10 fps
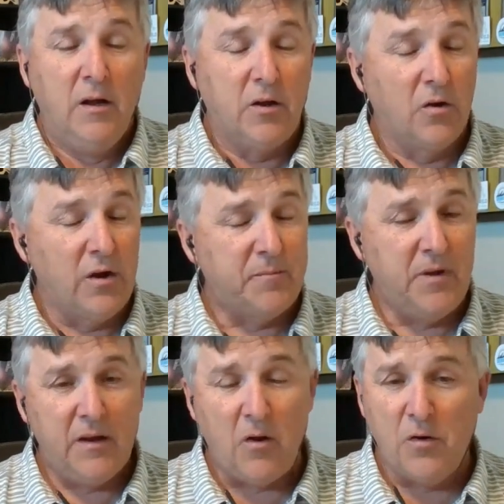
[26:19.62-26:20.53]

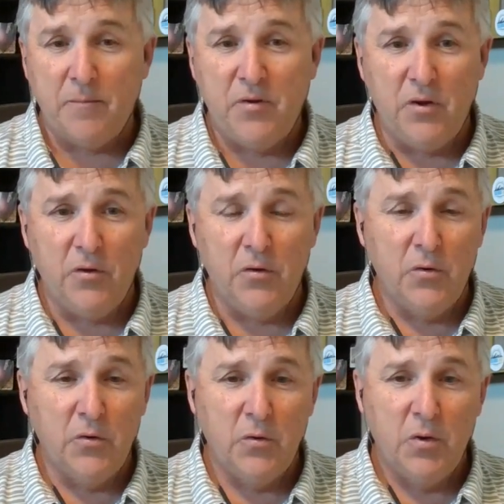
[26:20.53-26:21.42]
Going up
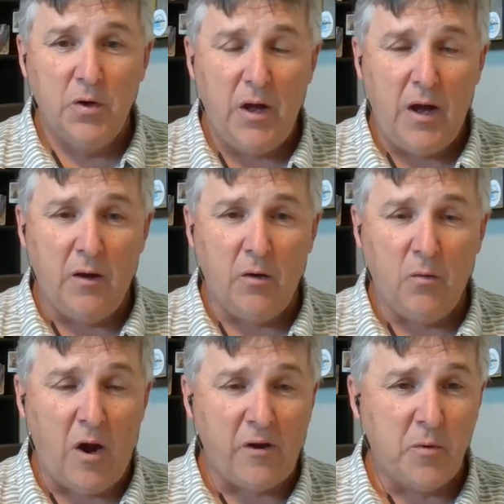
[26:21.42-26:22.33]
to
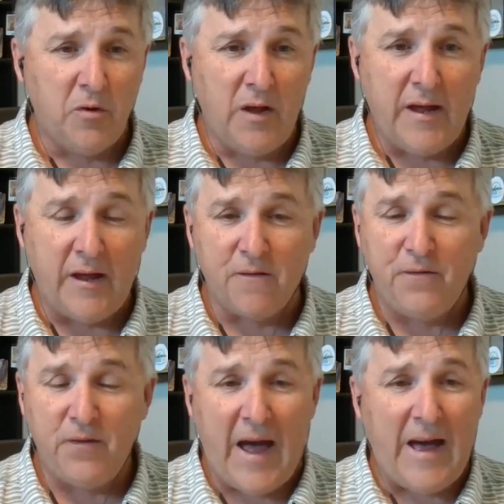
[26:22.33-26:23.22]
Washburn Lake is
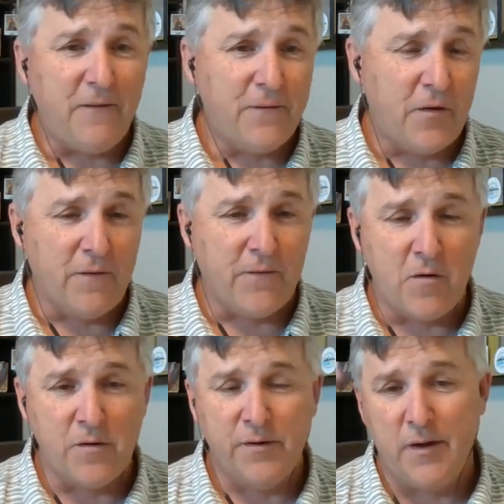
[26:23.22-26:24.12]
flat for the
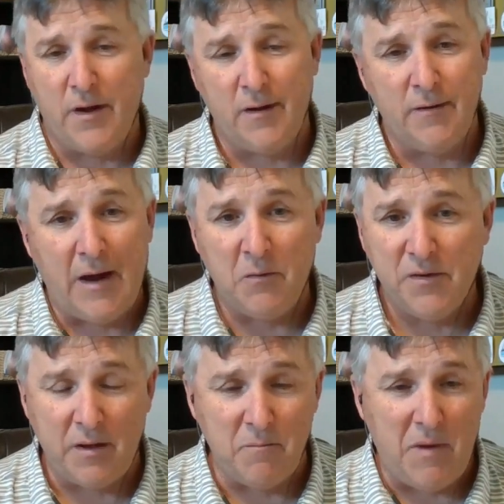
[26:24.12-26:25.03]
first, I would
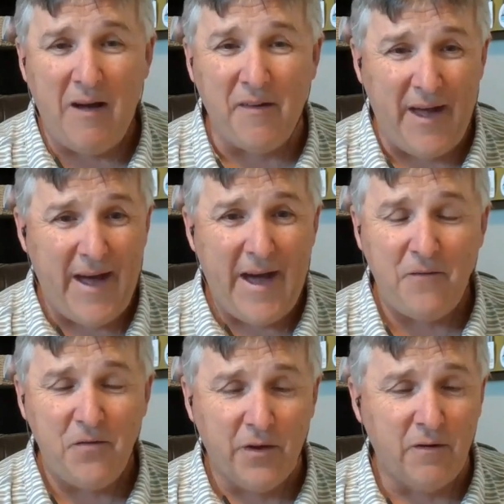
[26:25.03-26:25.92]
say, mile and a
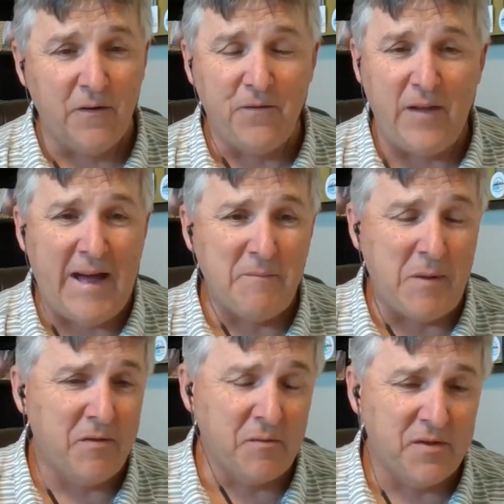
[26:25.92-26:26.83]
half. Literally flat,
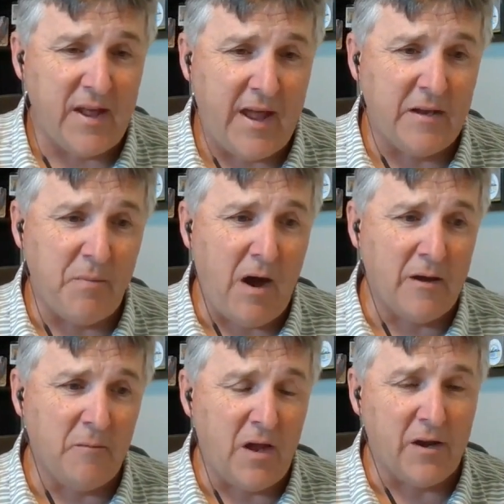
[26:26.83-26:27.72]
maybe some sandy
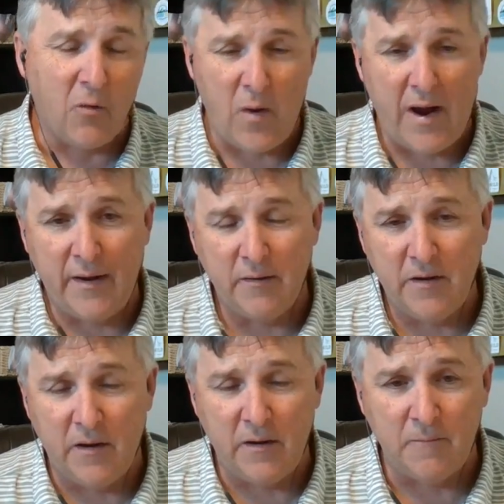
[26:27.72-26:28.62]
bottom, a lot of granite,
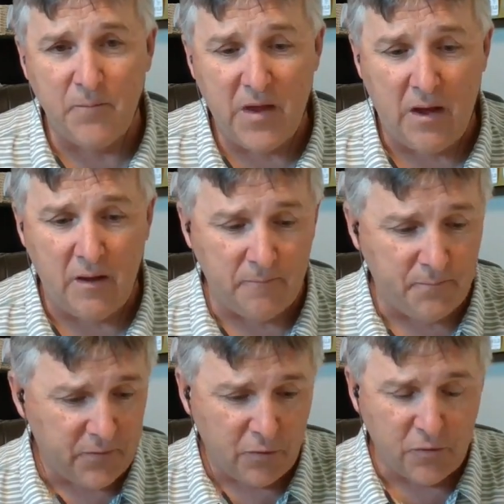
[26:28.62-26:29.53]

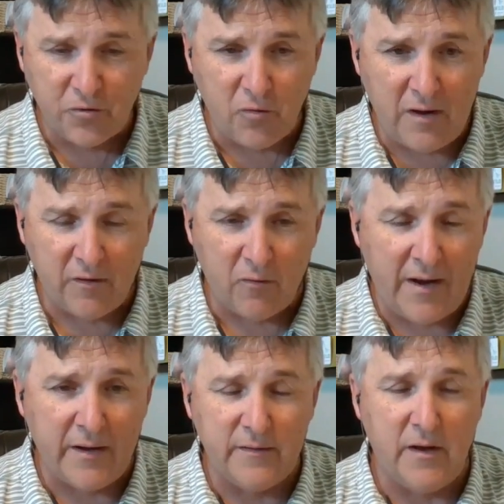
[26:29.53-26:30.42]
loose
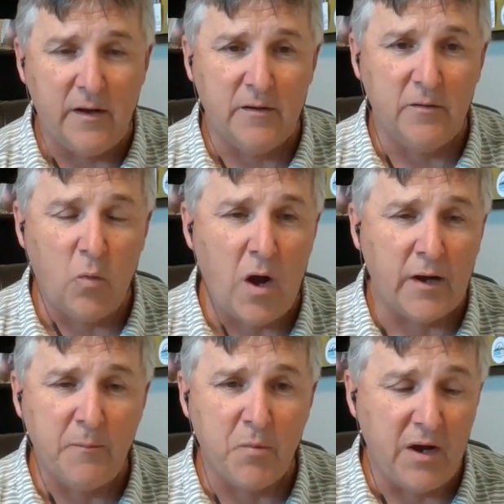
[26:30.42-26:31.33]
granite.
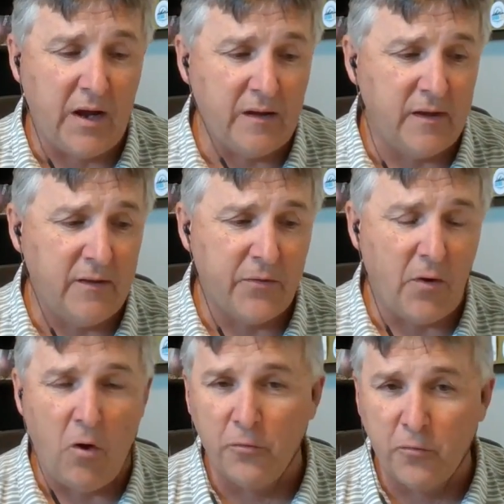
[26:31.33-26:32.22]
Walking pretty easy.
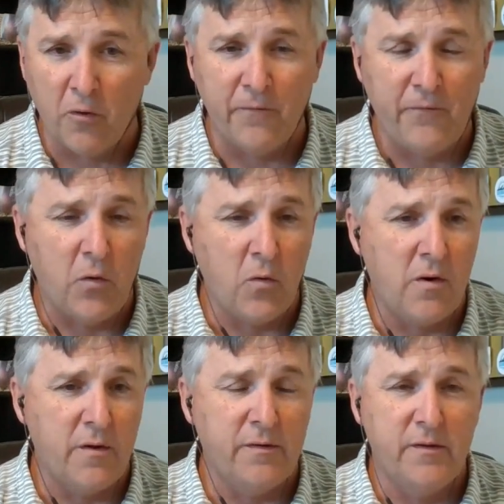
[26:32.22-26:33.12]
Old growth
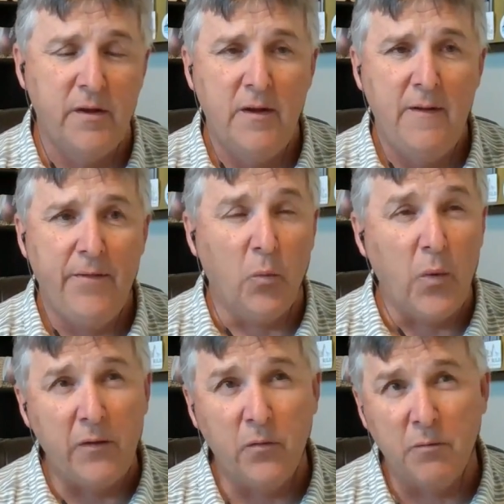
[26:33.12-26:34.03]
forest. The
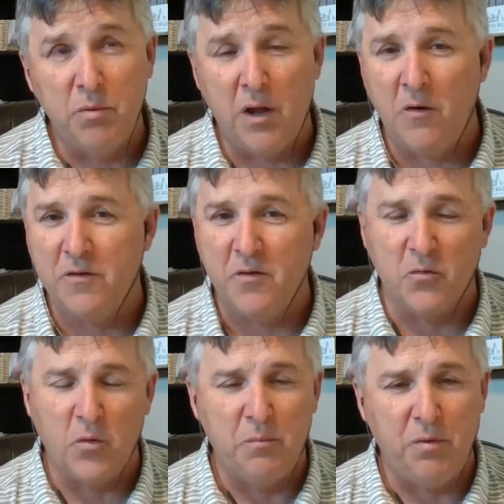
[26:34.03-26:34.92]
wind was blowing, so it was
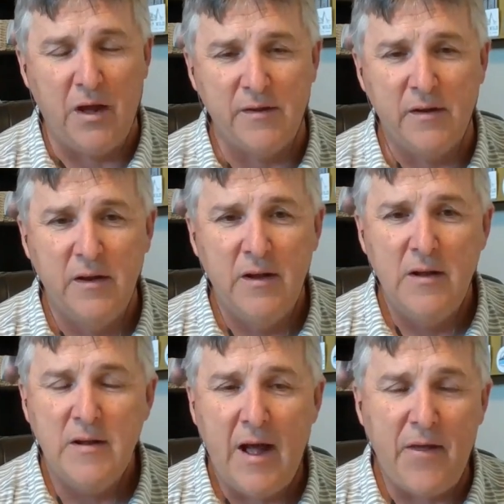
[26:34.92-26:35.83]
really pleasant.
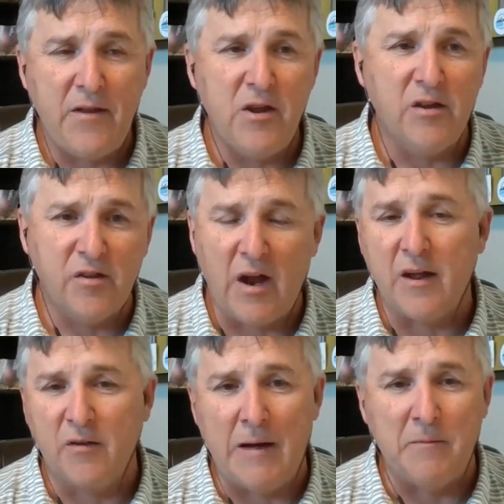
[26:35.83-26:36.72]
And then you just got to
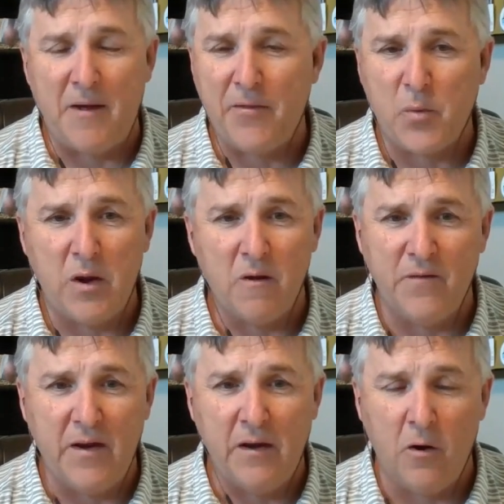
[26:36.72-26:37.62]
climb about 300
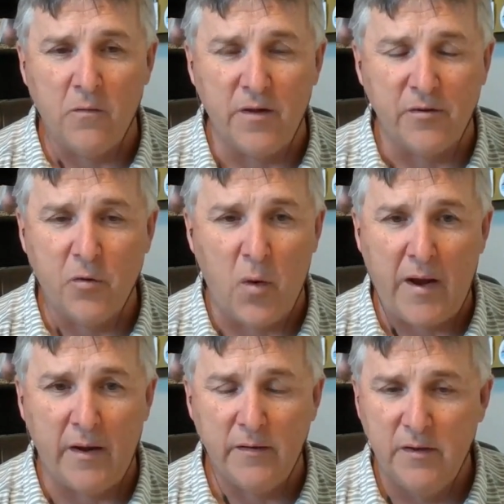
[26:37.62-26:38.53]
feet over this
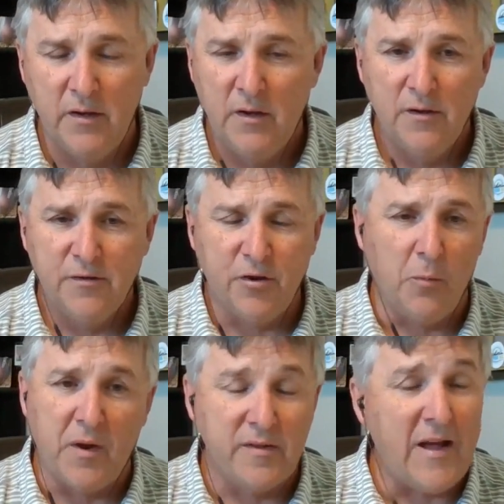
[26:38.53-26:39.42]
granite slope,
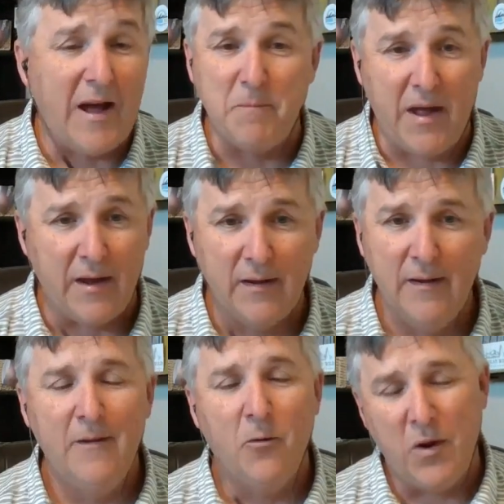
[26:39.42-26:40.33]
and it's not big.
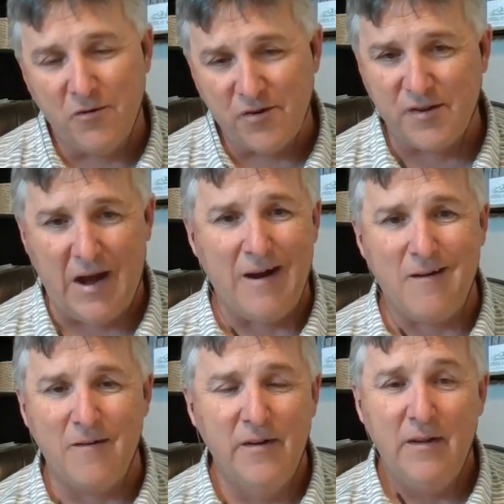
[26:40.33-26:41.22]
We were just
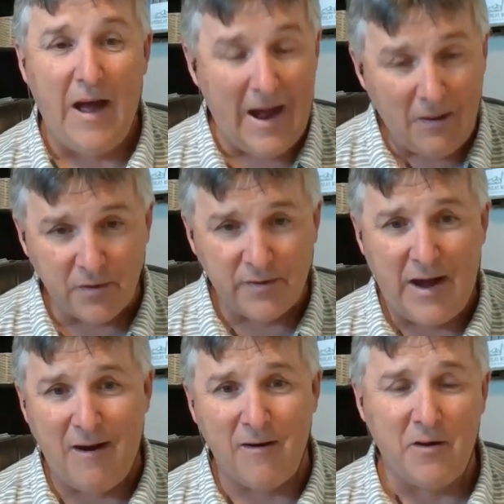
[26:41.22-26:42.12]
tired. I was
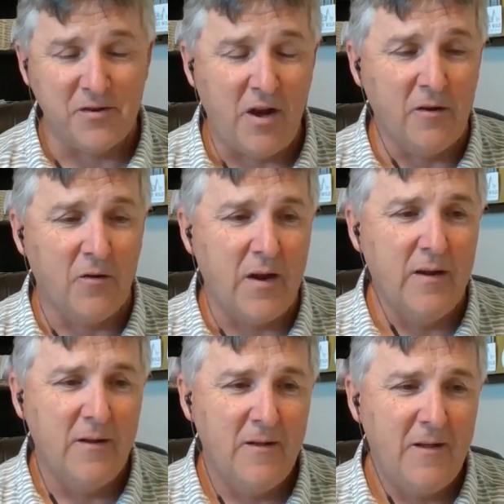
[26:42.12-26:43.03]
tired. I was hungry.
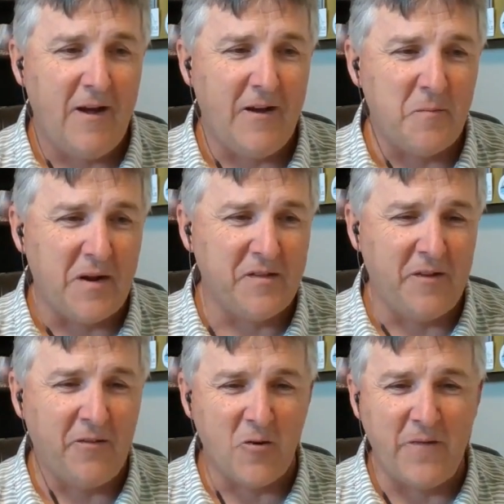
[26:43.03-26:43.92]
My
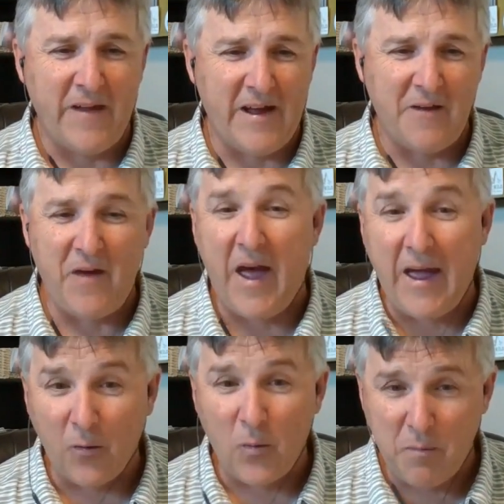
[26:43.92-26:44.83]
son learned that I have
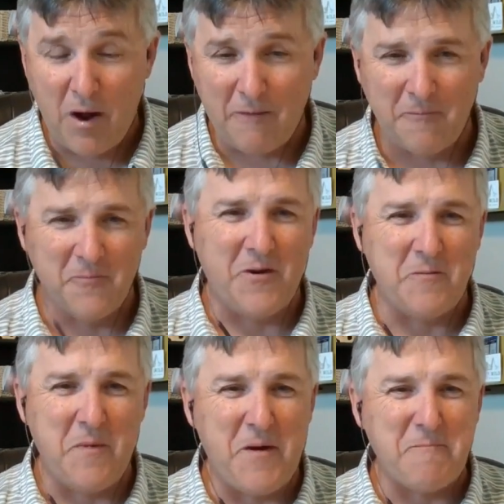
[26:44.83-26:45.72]
hangry problems when
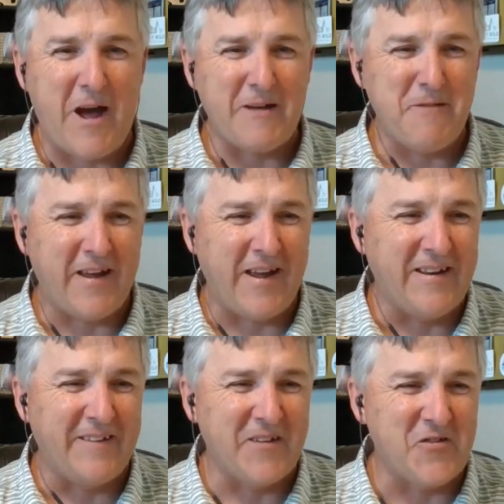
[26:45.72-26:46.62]
I'm backpacking
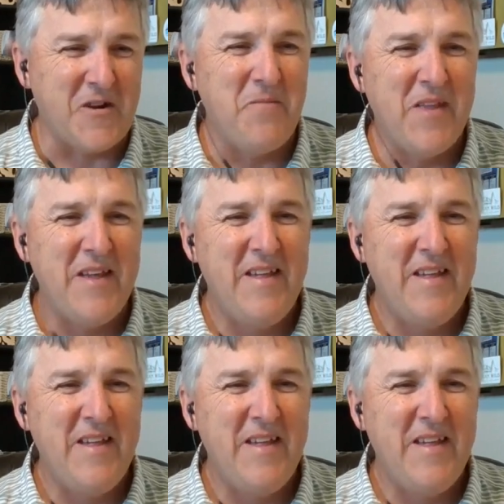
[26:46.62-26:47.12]
on this trip.